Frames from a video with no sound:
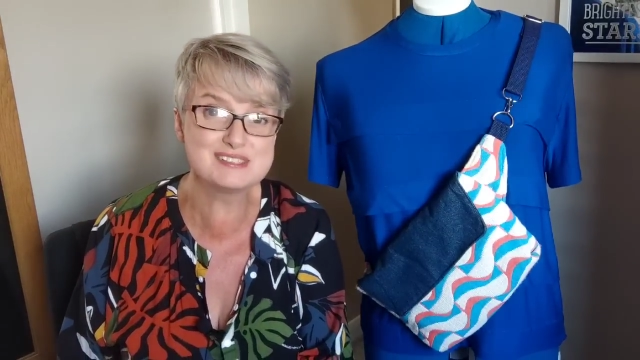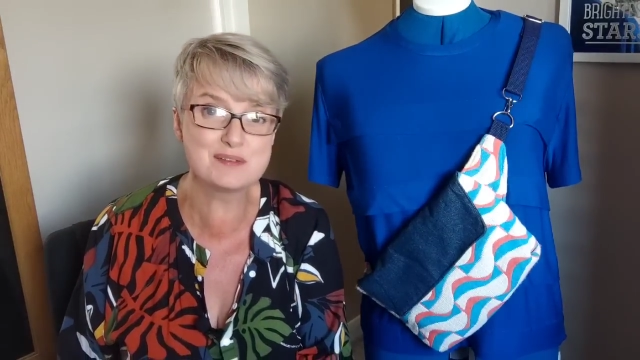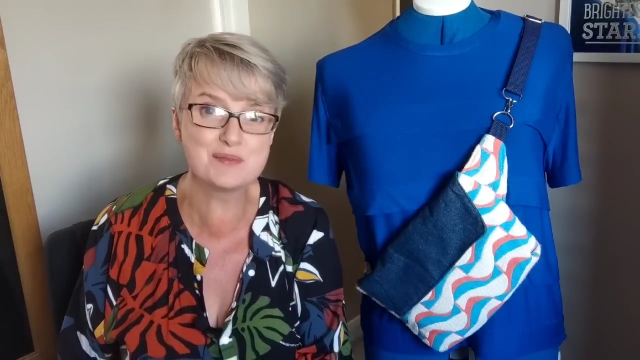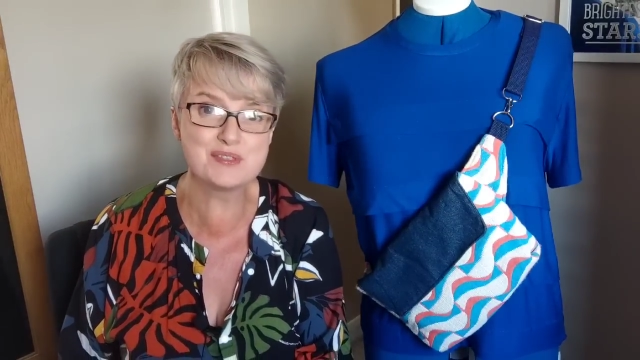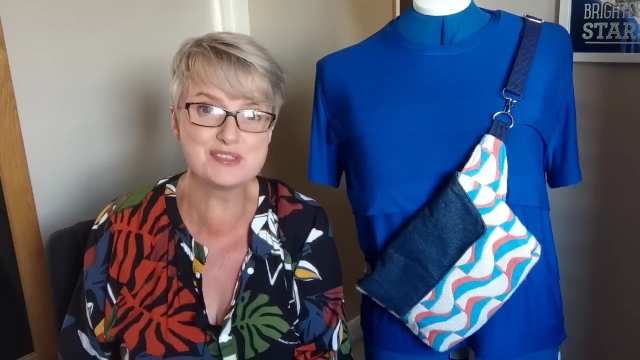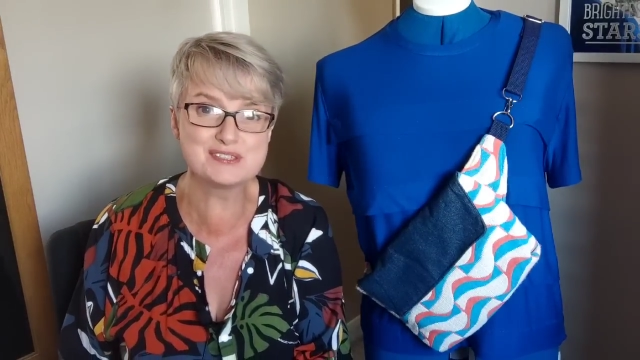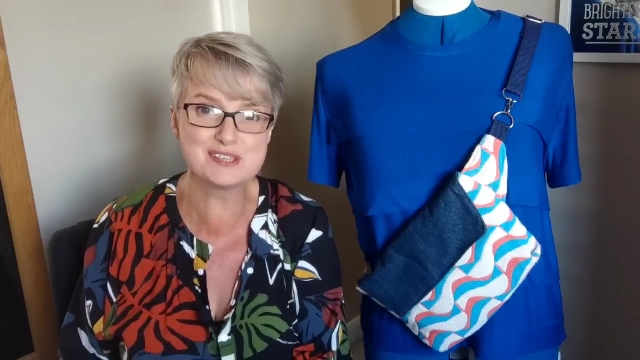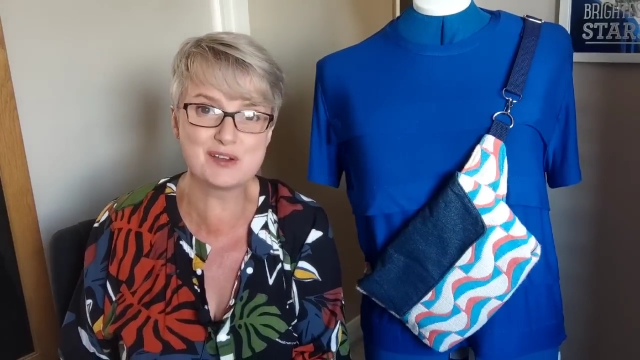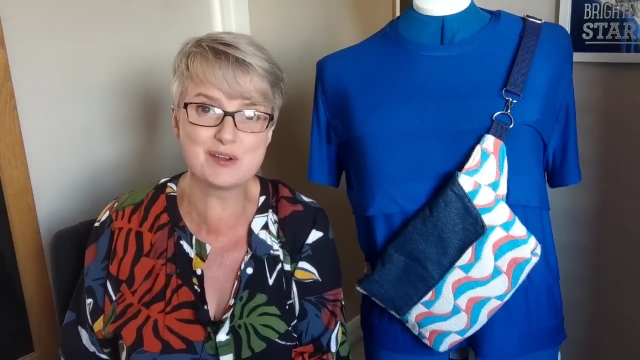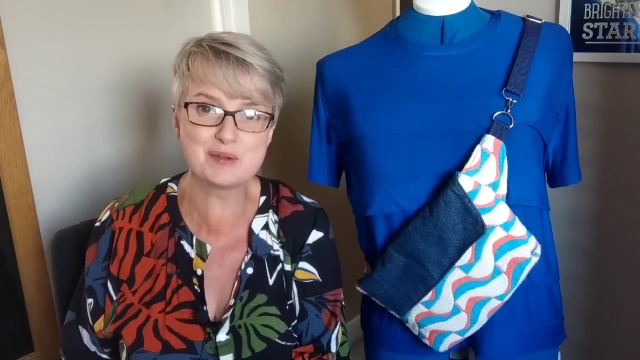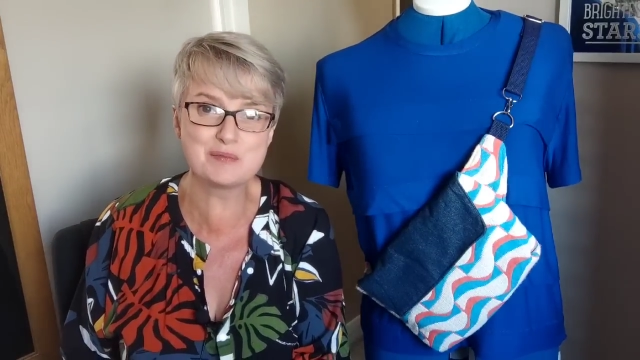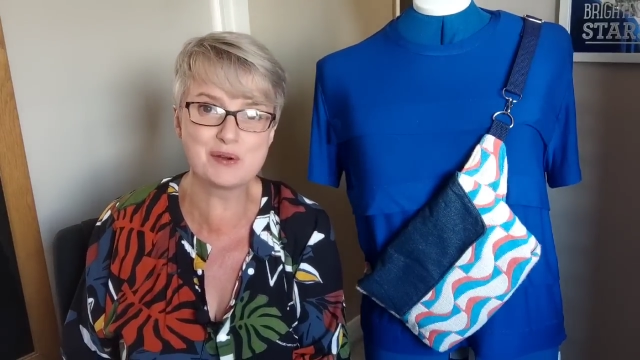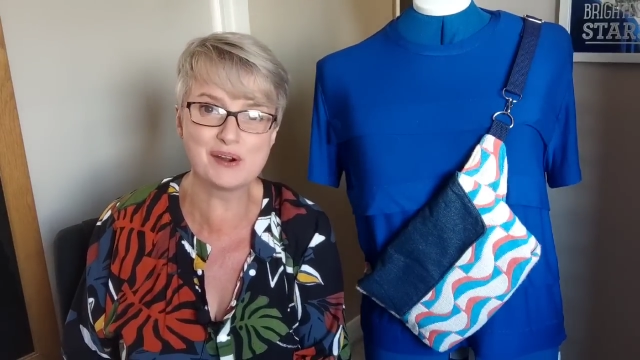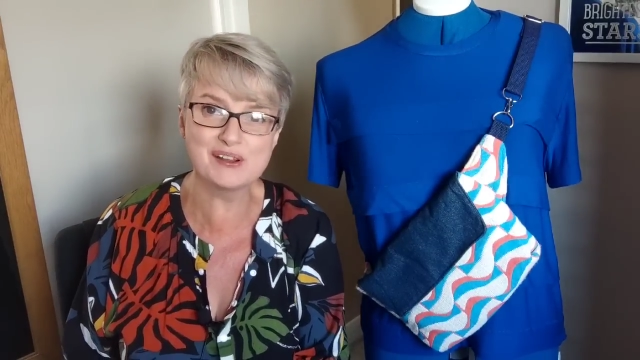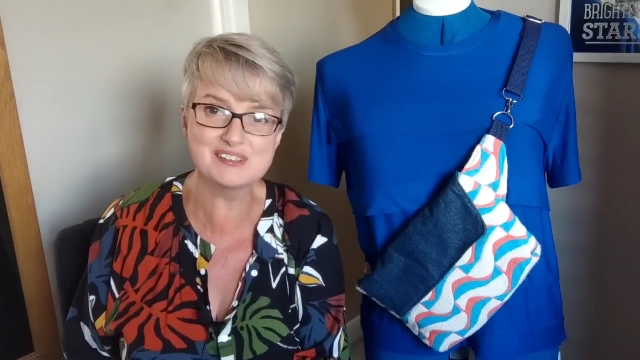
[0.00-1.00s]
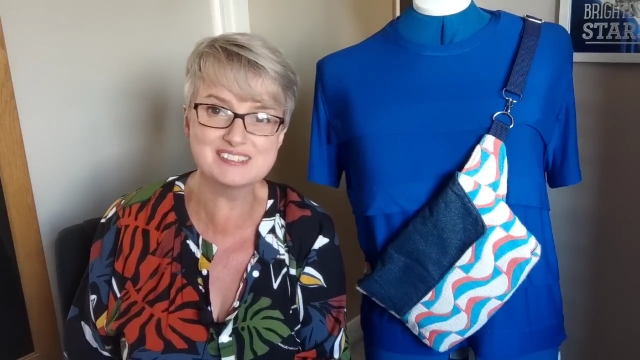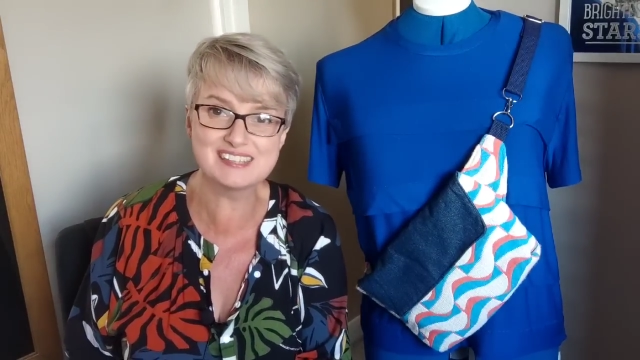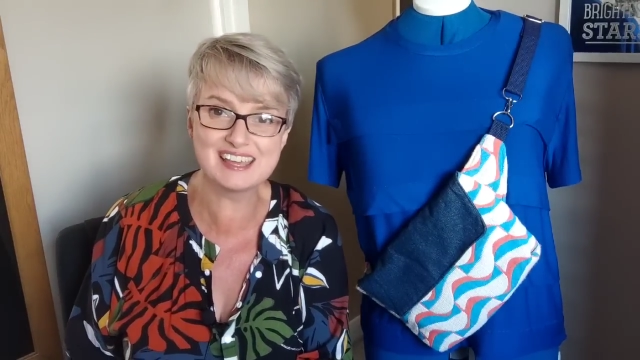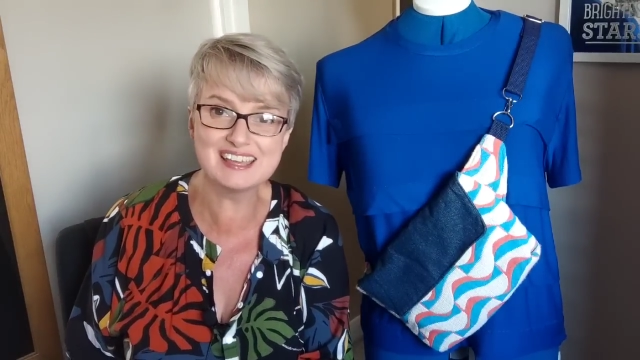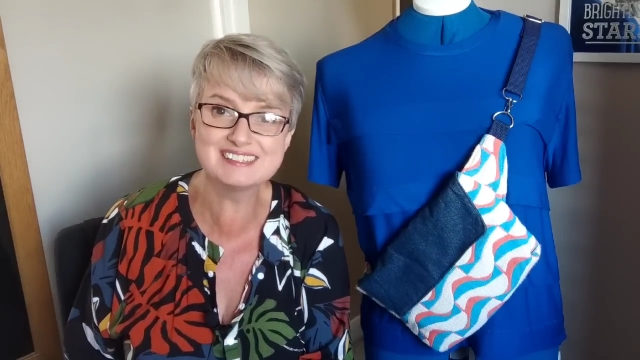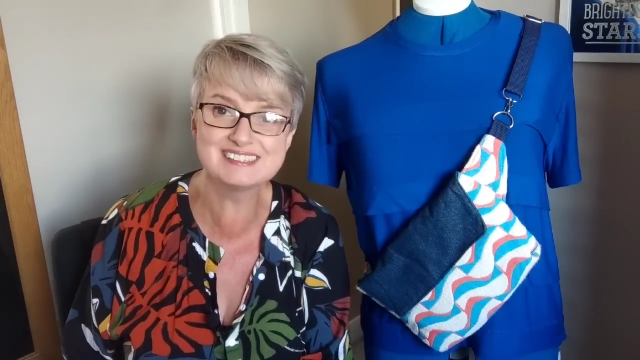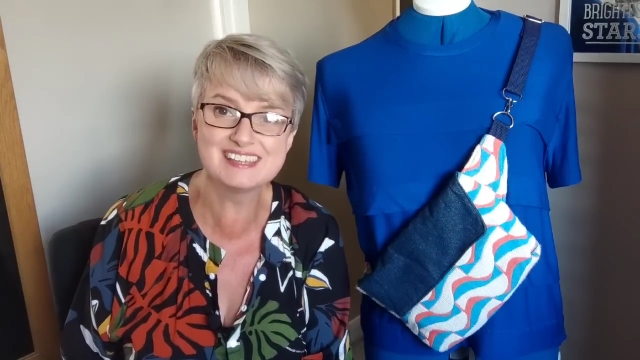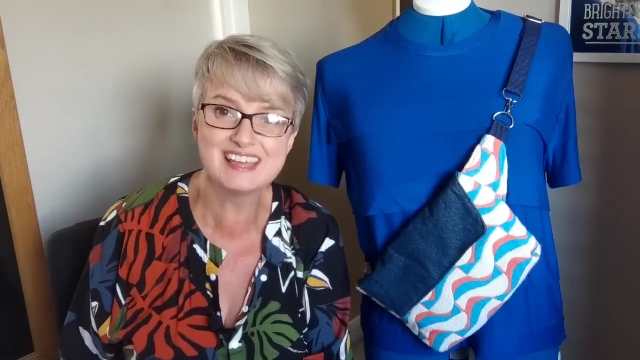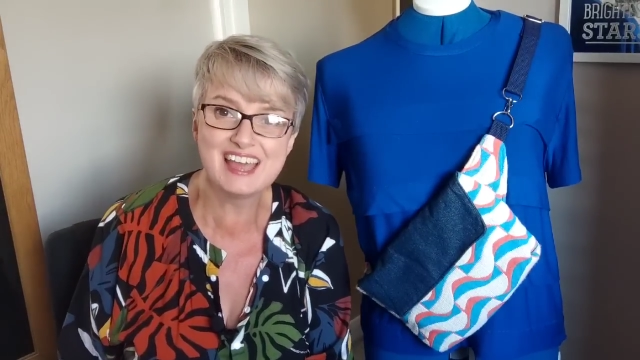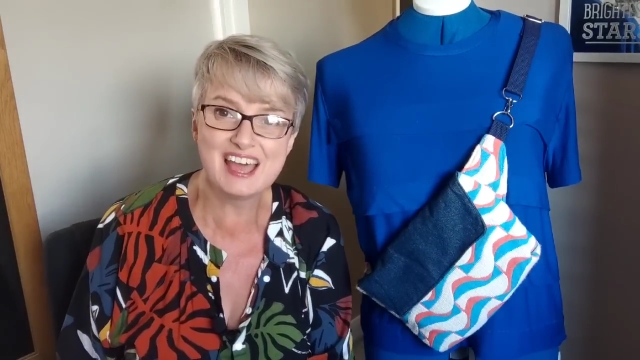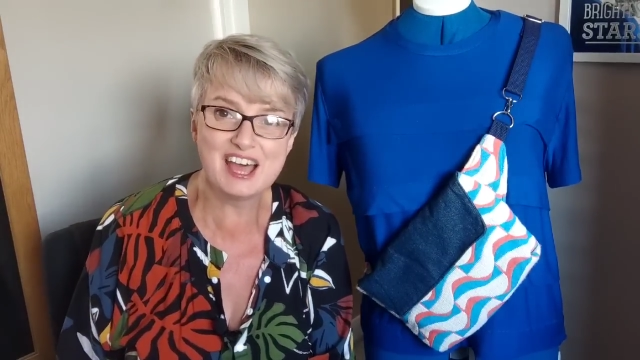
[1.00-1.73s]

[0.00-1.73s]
some of the sewing process.